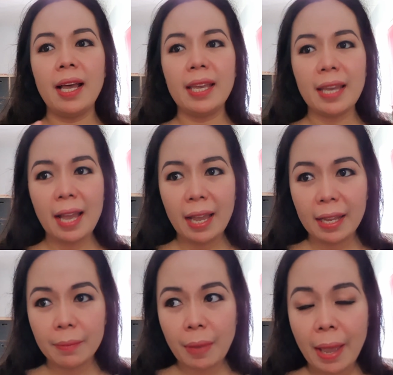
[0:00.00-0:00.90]
I
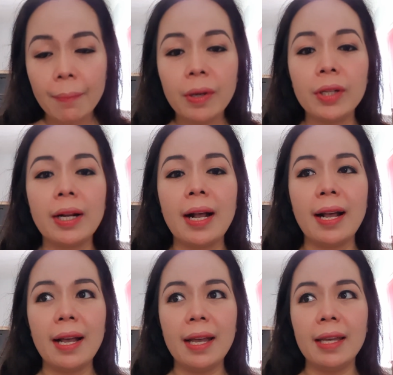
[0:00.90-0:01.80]
had
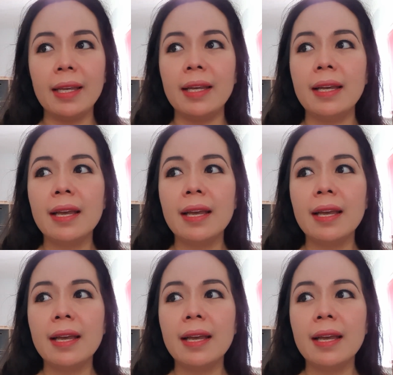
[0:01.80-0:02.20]
MRI,